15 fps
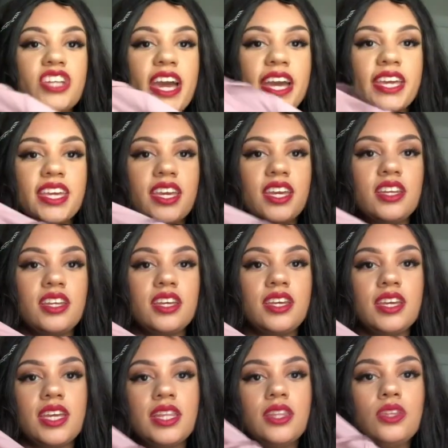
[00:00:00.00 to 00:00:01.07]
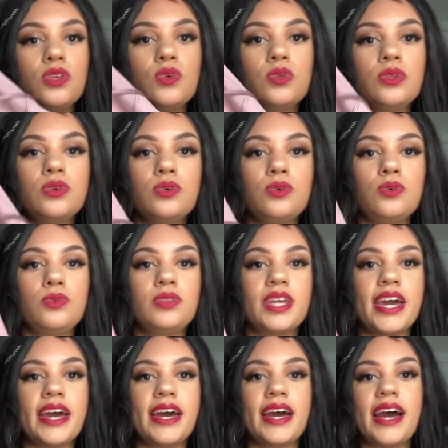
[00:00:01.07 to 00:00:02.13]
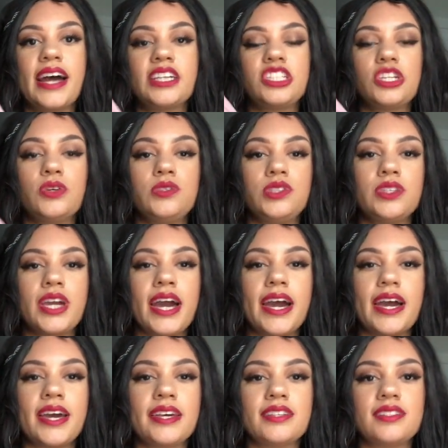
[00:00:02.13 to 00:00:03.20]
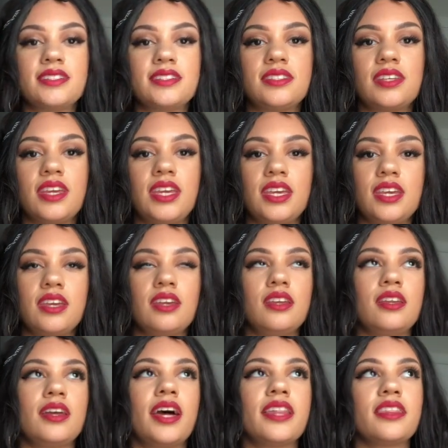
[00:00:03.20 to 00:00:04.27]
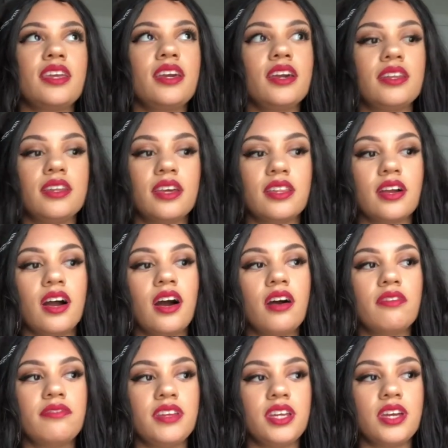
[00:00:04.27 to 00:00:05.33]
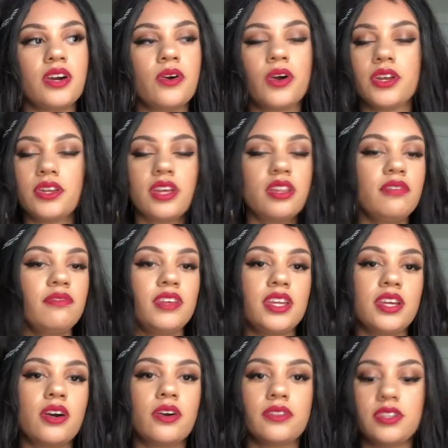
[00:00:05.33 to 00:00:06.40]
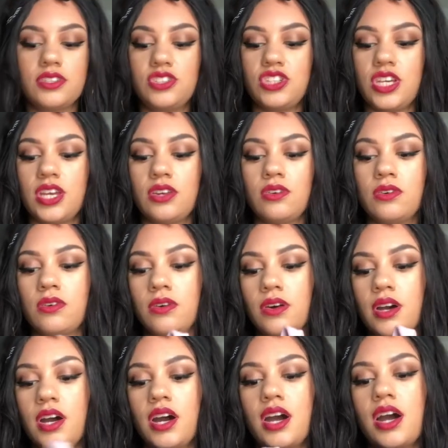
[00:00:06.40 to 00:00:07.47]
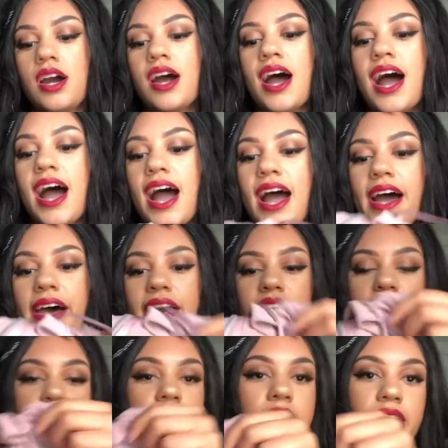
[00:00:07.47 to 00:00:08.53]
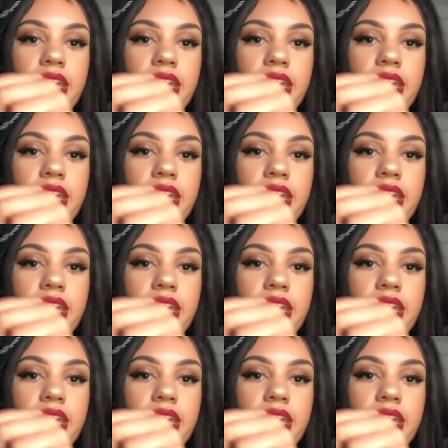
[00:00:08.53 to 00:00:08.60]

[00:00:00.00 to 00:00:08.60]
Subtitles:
jacket in Nulu that I showed you guys in, I think, another haul video or another video on this channel. I just